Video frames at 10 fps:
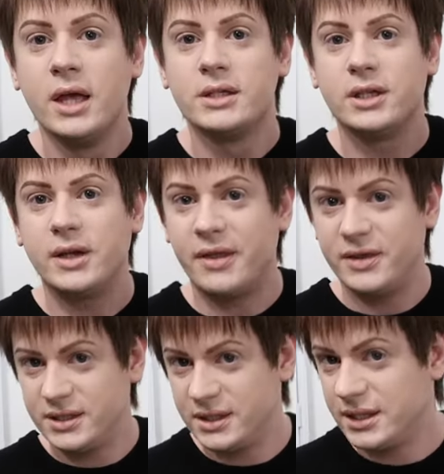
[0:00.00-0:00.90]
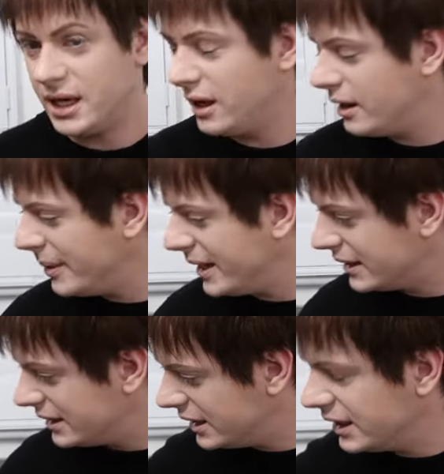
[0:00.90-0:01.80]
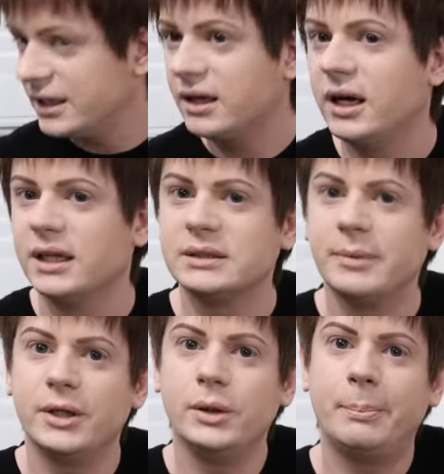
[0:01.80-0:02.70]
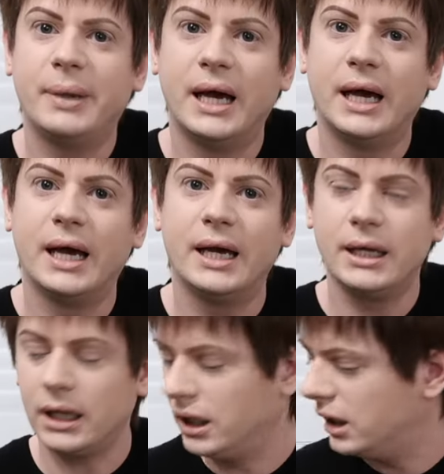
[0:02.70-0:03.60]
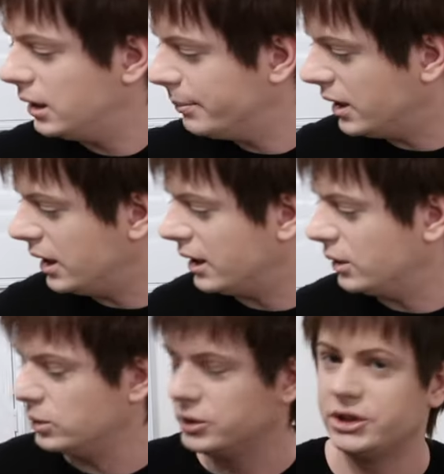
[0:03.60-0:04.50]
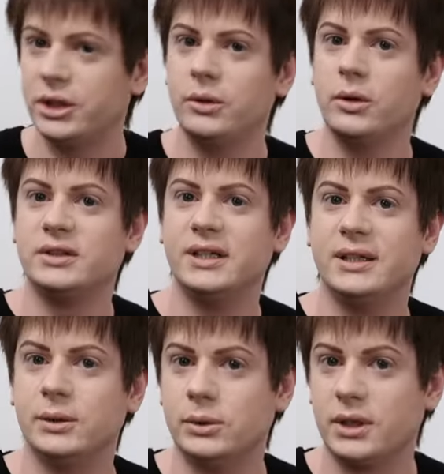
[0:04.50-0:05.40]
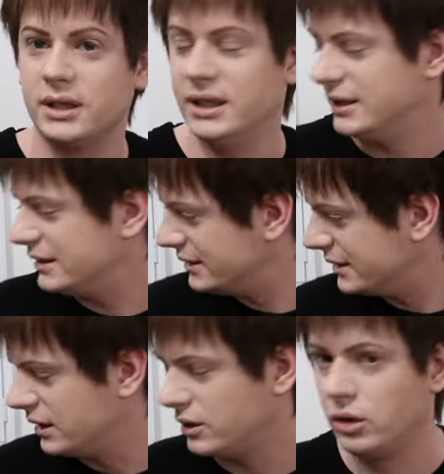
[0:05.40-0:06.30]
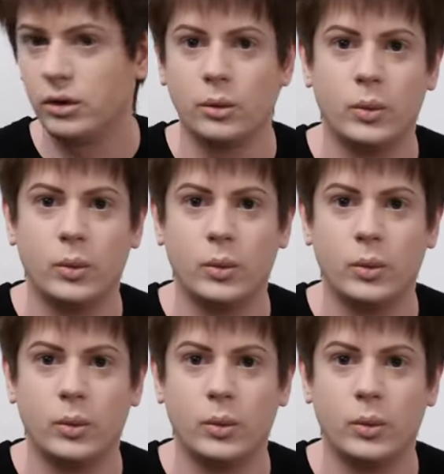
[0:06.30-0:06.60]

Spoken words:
So yeah, this is the Herbag 39. It's my new bag. I also did order this on the